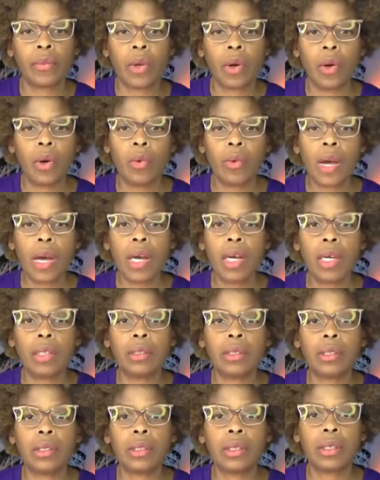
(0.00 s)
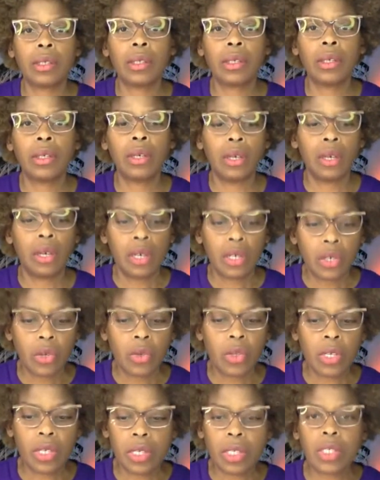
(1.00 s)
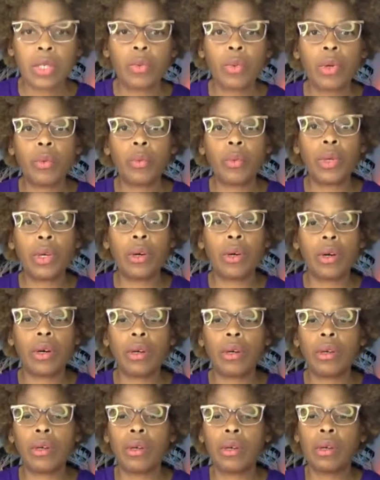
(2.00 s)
All right. So this is what we are